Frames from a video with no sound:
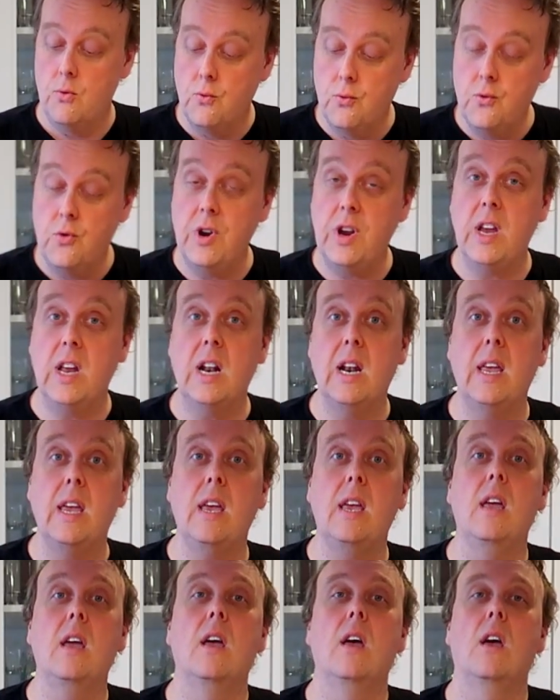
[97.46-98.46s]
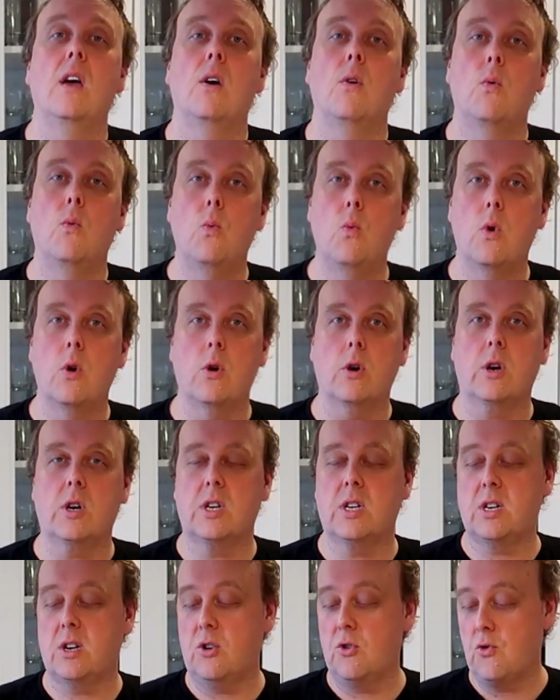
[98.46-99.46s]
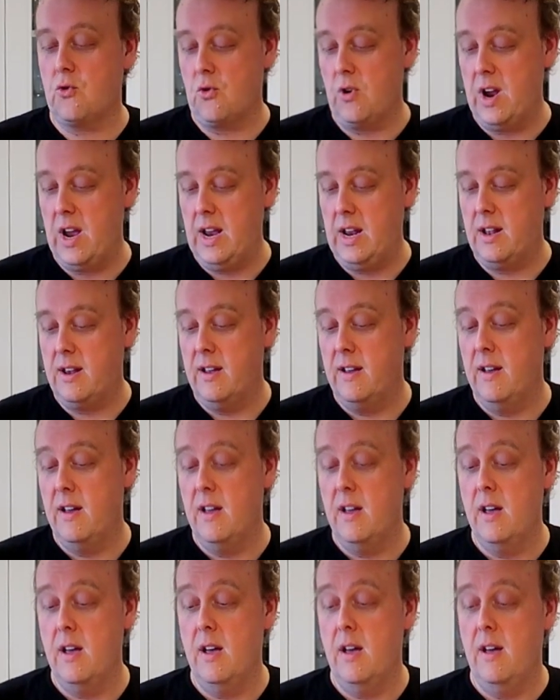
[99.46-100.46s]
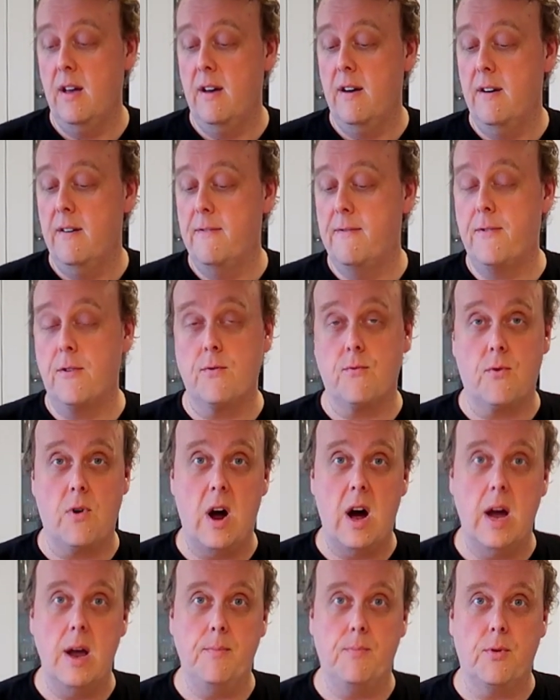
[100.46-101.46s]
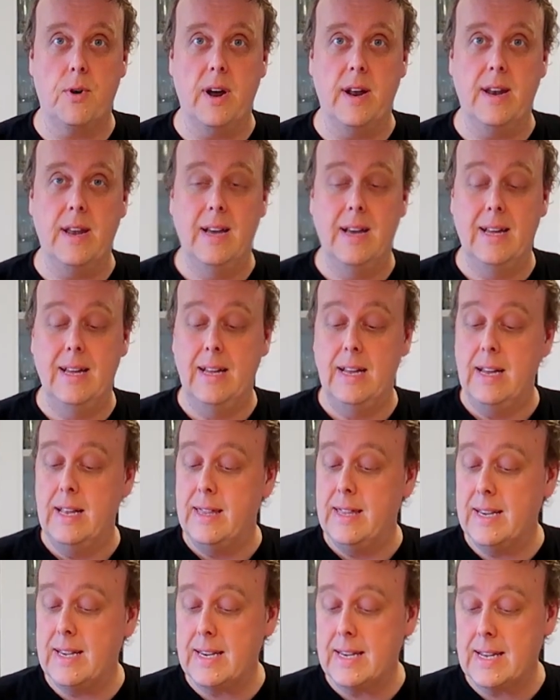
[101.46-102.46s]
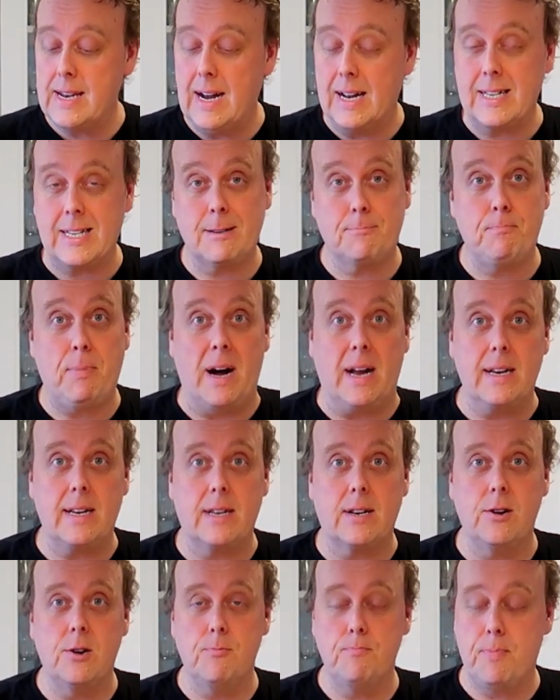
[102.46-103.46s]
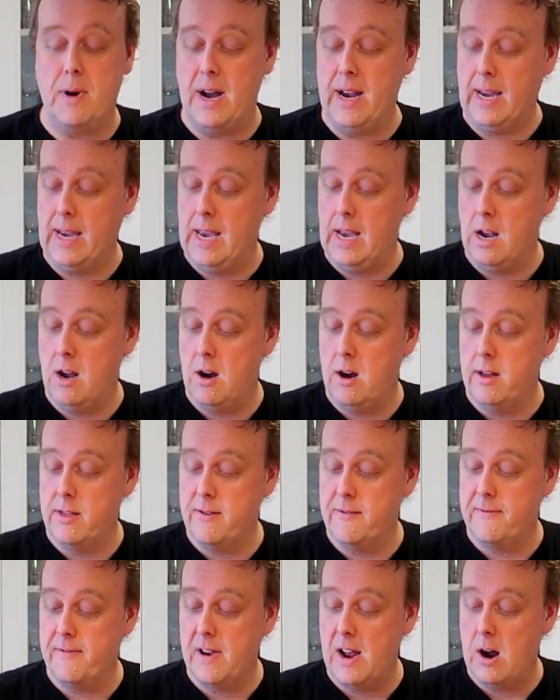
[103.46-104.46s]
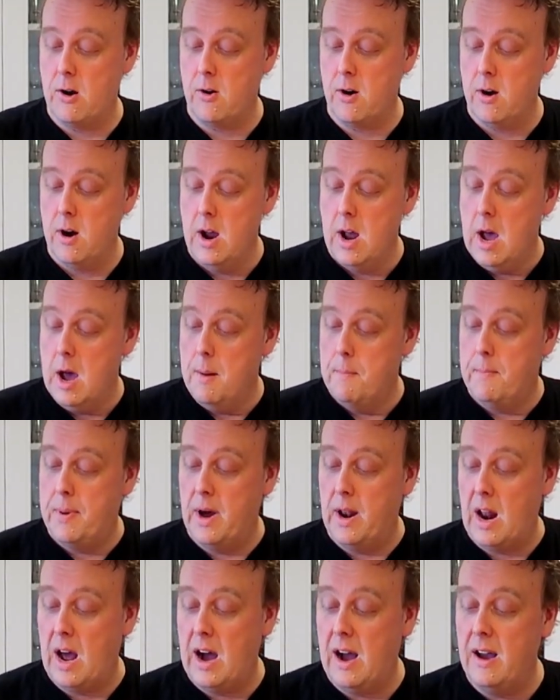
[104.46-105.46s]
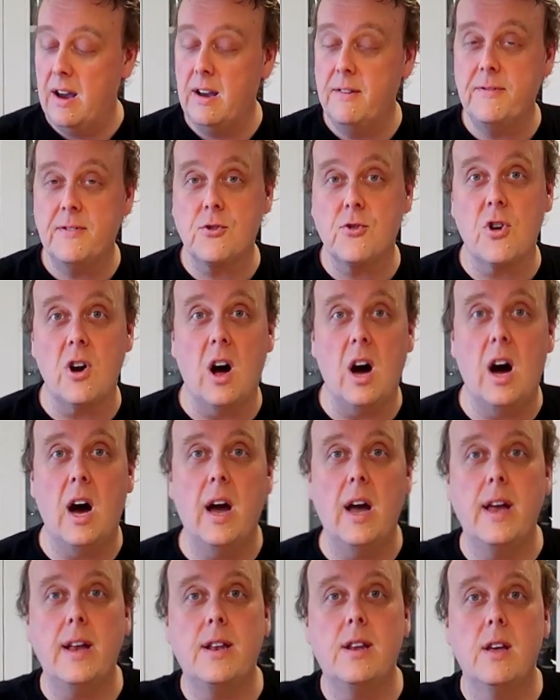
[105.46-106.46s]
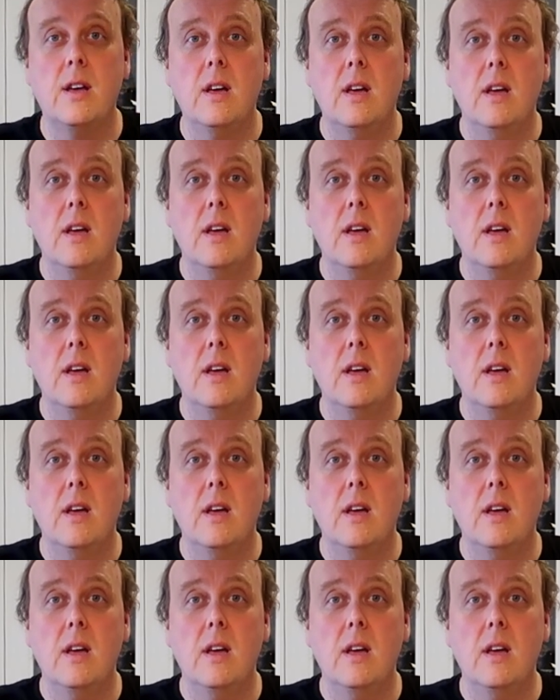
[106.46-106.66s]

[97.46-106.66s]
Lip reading: really works great for rye bread. This is not sponsored by King Arthur flour, but I've tried